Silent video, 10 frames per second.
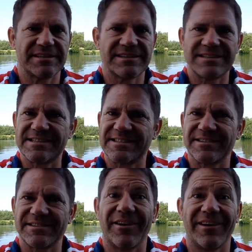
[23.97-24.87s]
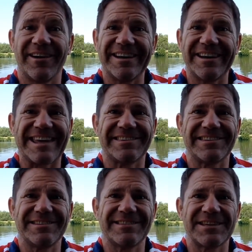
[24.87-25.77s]
This is the. Oh, hi,
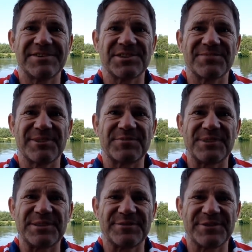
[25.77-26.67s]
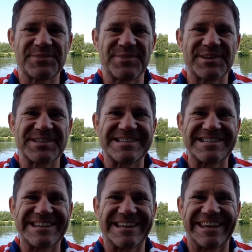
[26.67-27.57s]
Gethin. Thank you so much for being the first person
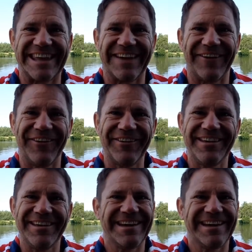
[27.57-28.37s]
to get on.